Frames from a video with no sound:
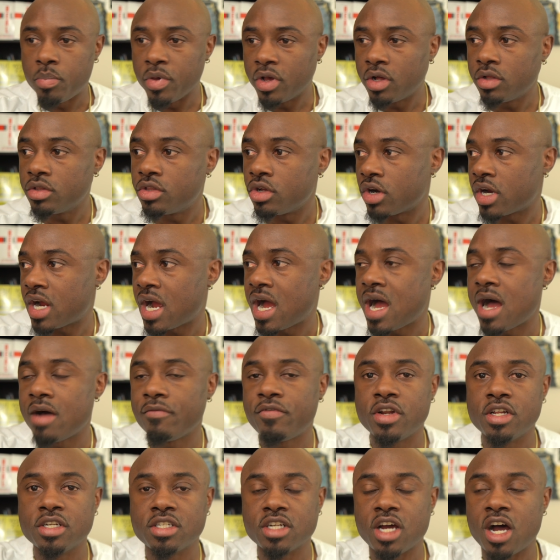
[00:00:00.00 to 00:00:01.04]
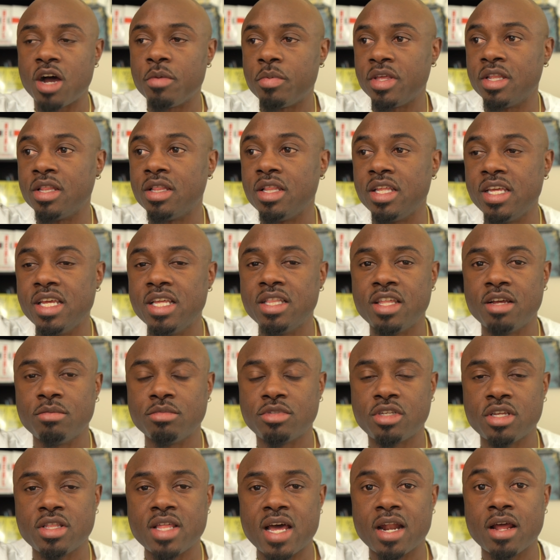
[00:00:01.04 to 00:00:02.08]
build their confidence up and lead them
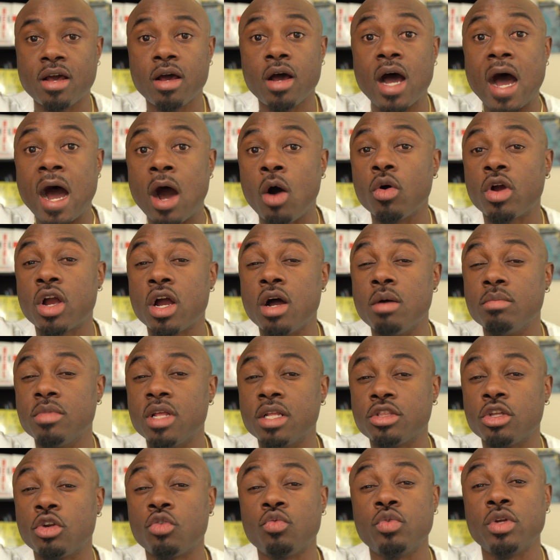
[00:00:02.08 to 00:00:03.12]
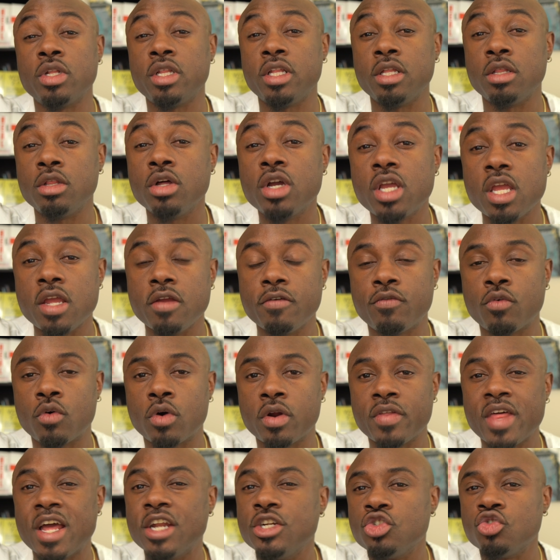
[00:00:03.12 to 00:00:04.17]
to that outcome that they're really looking
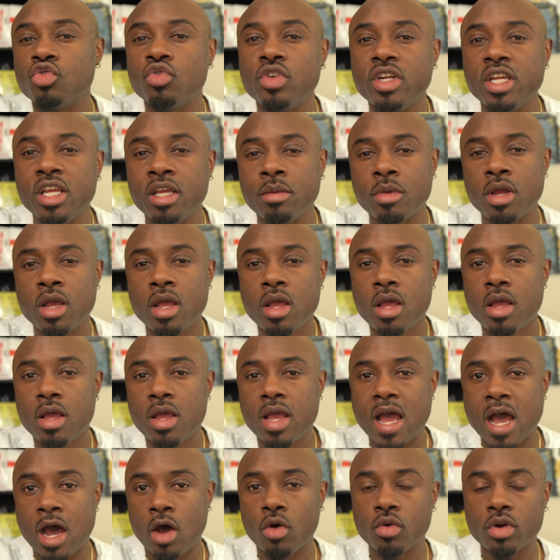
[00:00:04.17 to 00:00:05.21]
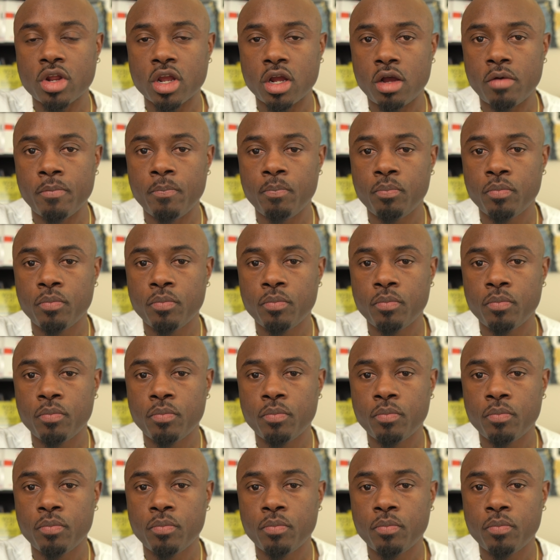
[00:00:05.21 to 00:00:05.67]
for, that dream outcome.